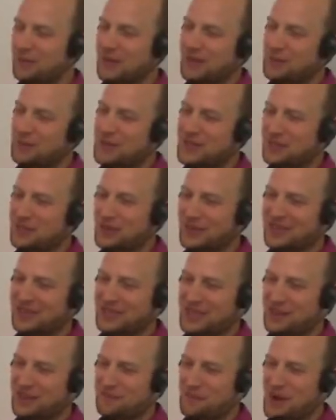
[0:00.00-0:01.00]
I'm going to be
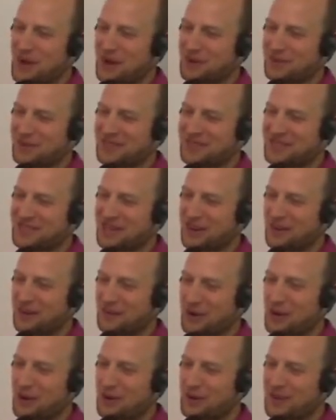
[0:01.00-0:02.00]
doing the Tough Mudder this
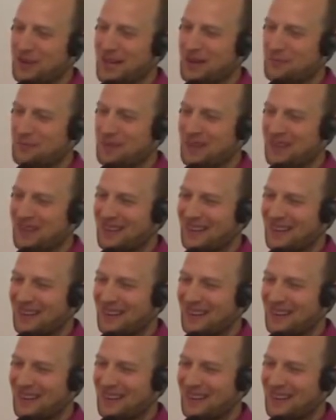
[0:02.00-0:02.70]
year. Have you heard of them?